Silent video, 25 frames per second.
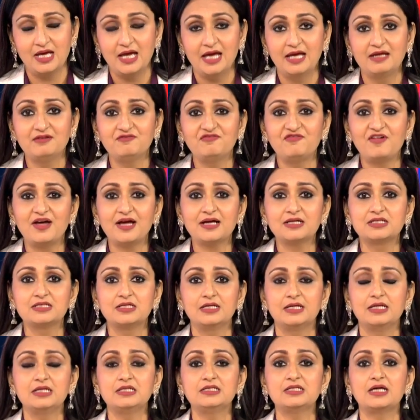In fact,
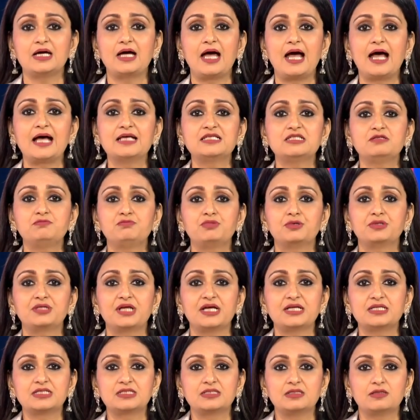India, as it
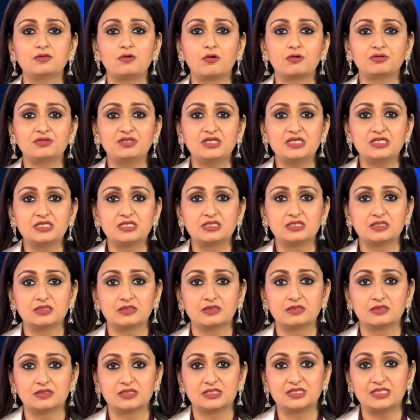protects the
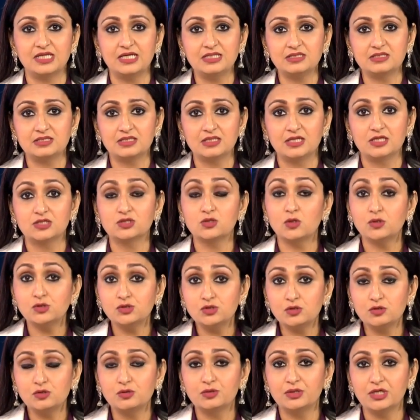northeastern states, is
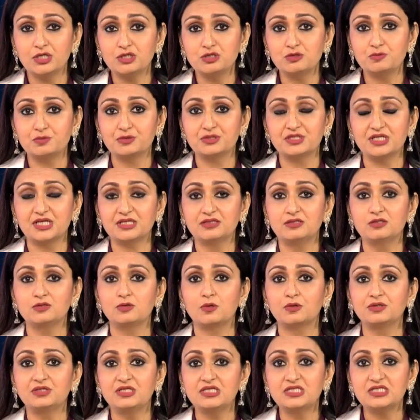also looking to protect the
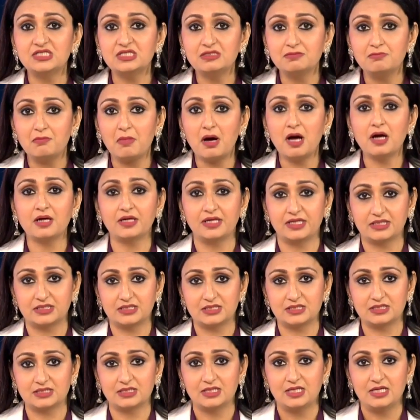northeastern
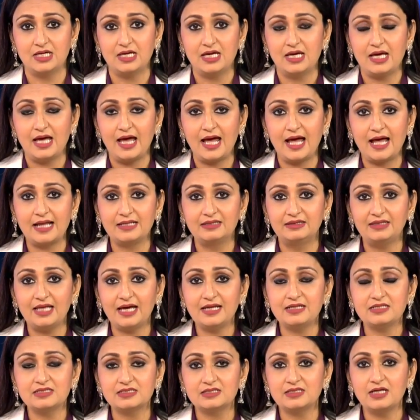markets. And
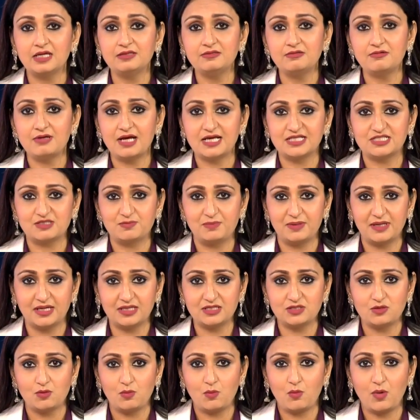that is another
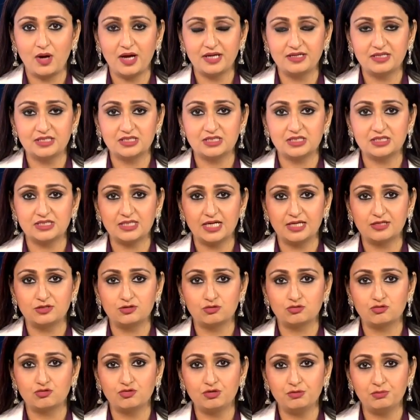aspect why it has decided
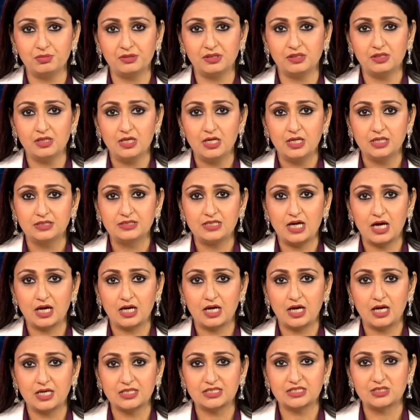to cripple
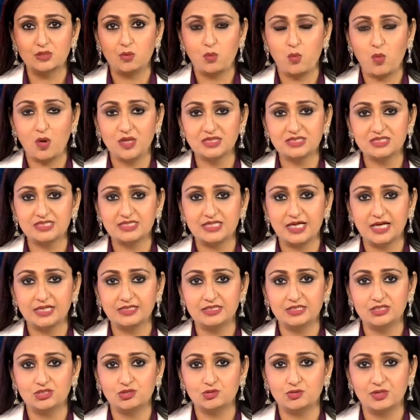Dhaka's
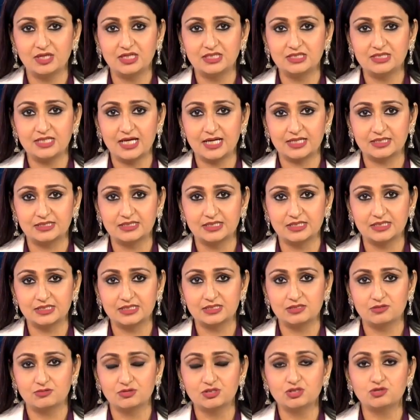one-sided trade tactics.
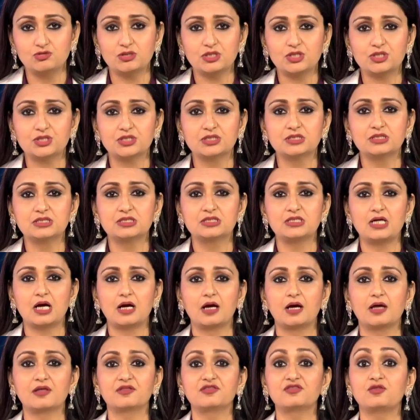The restrictions
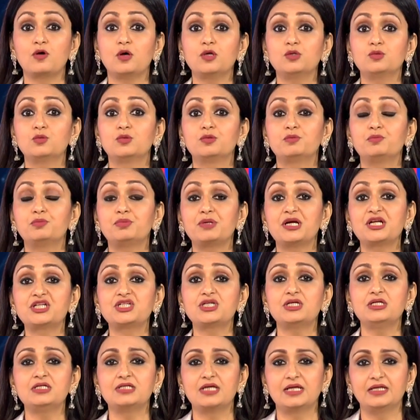Dhaka thought would
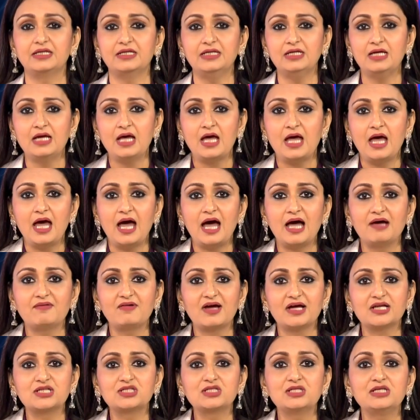pressure Delhi have
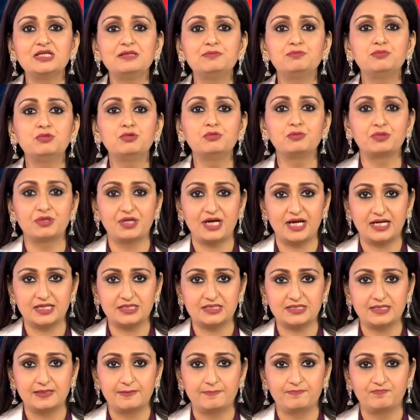actually
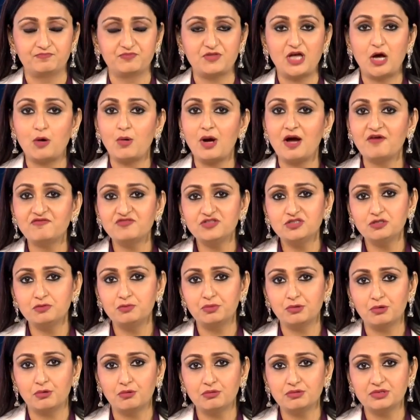boomeranged. Now, after the
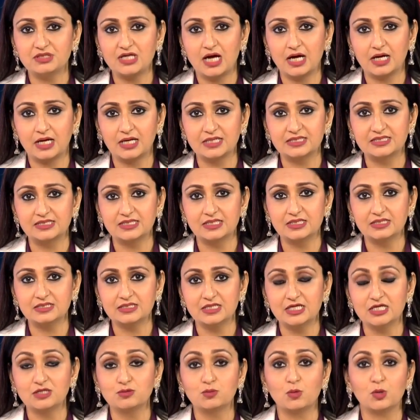blow, Dhaka says
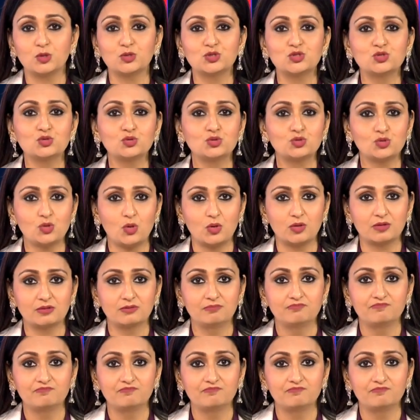it wants to talk.